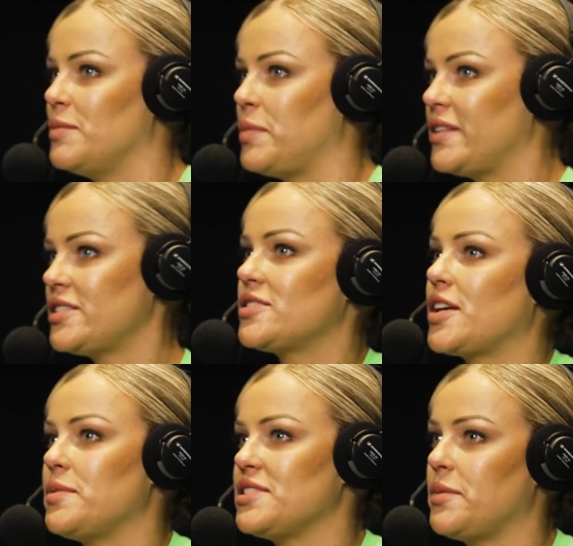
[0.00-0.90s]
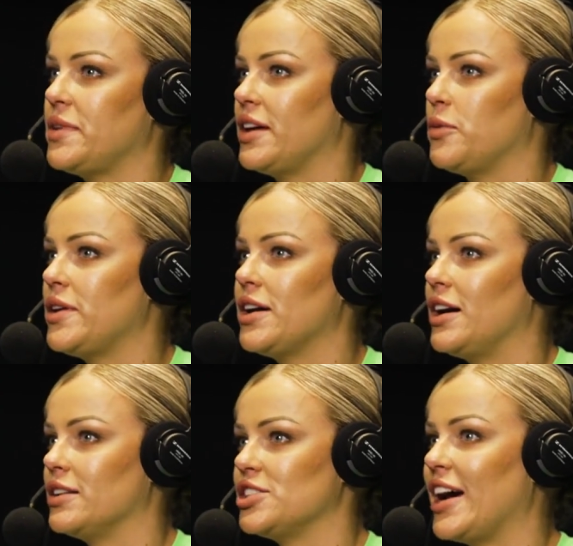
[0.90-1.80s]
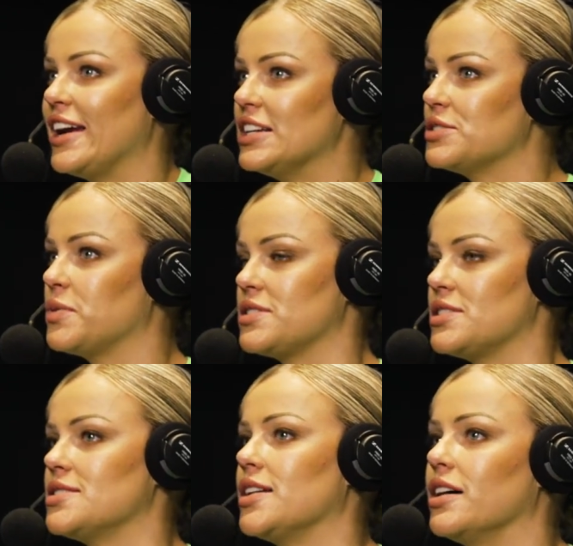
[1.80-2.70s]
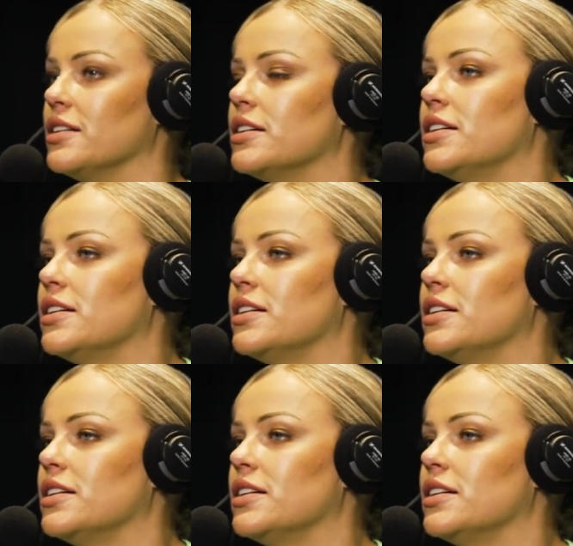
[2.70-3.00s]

but this is going to be something that we can't change once it's done.